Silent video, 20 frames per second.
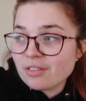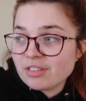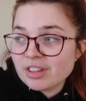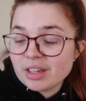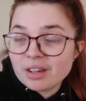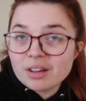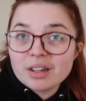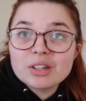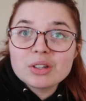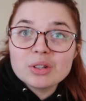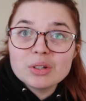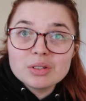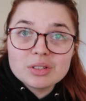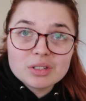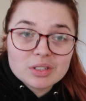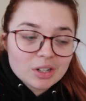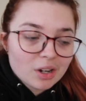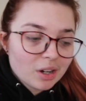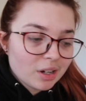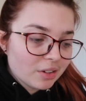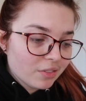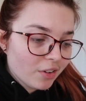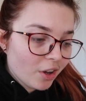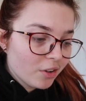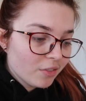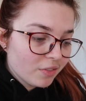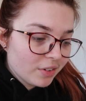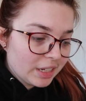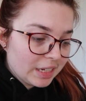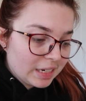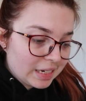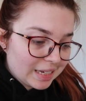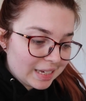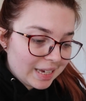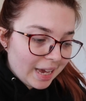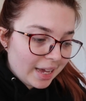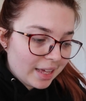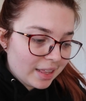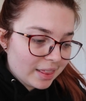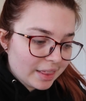everything I could to kind of hopefully
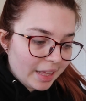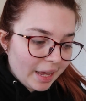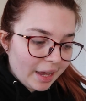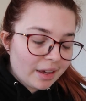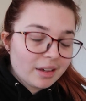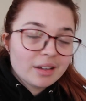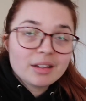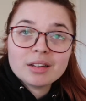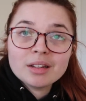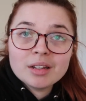negate that